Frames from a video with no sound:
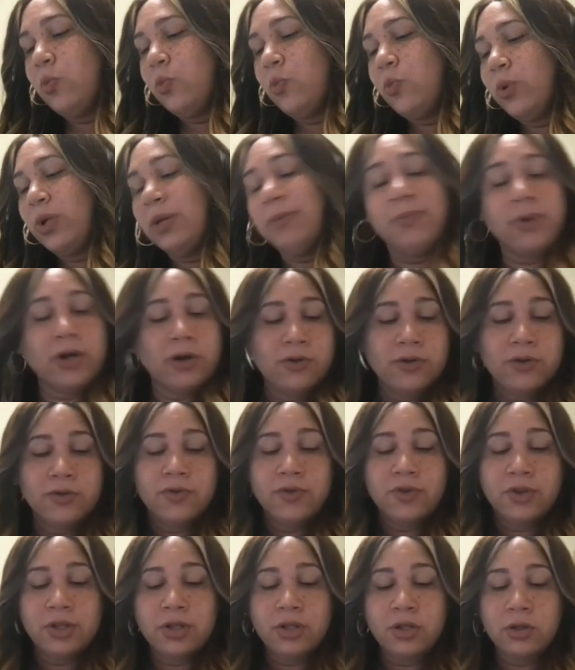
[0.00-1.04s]
we
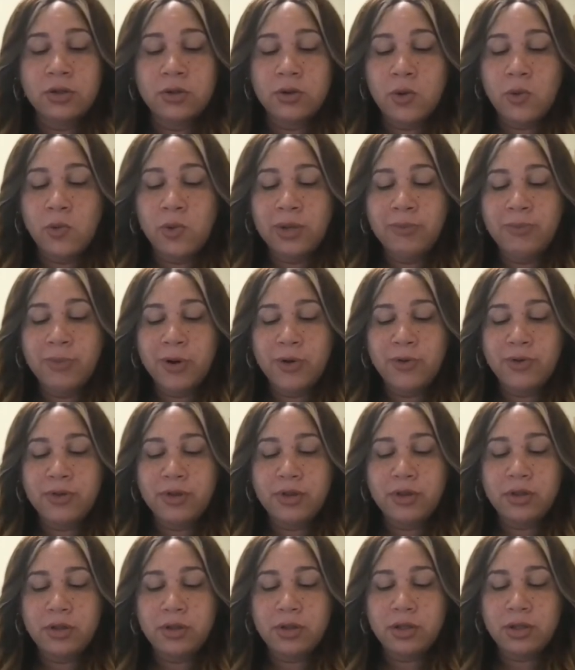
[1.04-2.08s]
both we
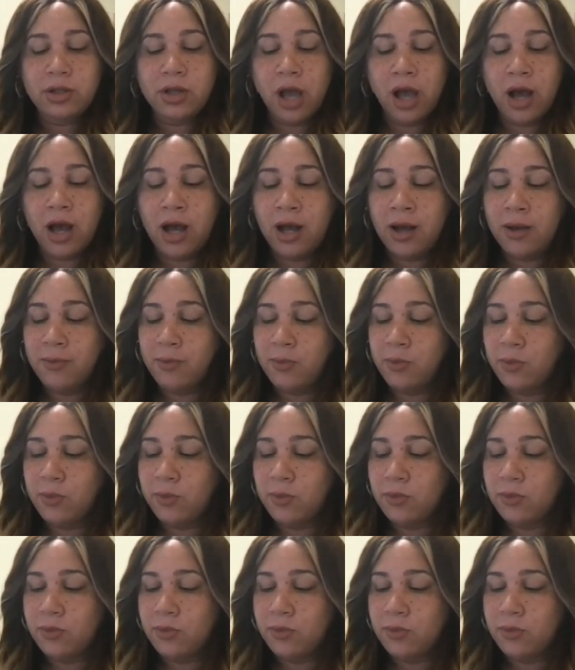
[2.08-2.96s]
both um,